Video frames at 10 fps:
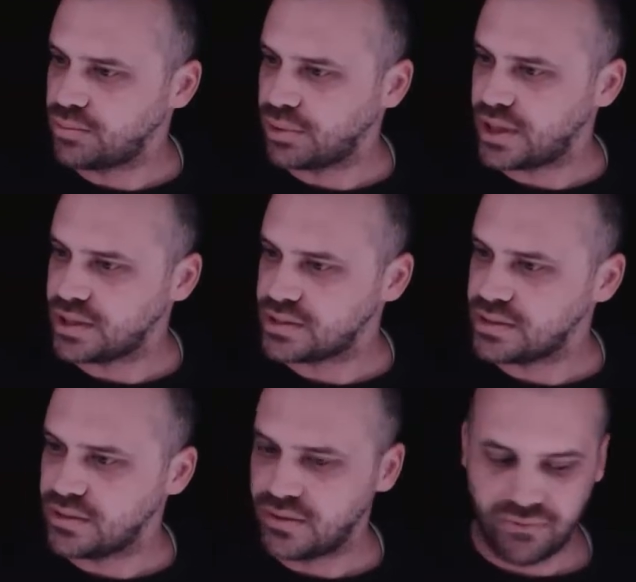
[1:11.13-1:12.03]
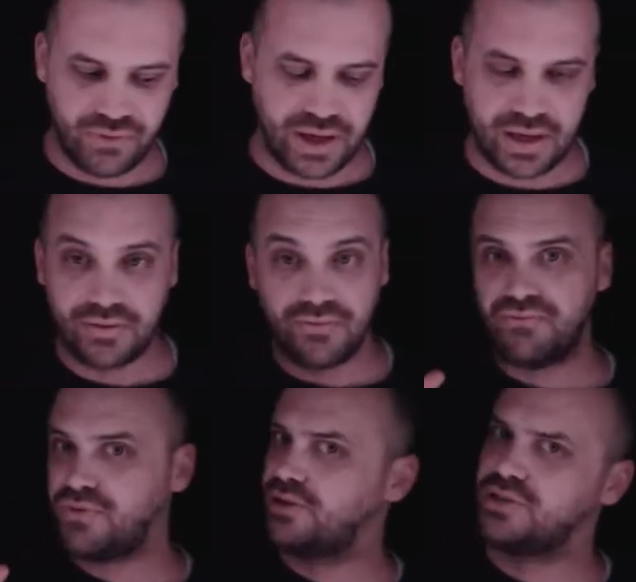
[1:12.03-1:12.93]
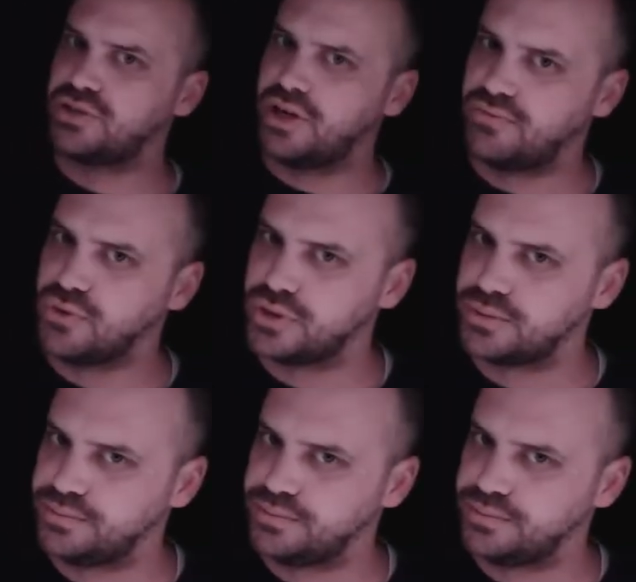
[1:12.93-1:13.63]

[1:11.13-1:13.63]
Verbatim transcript: plus v. Very straightforward.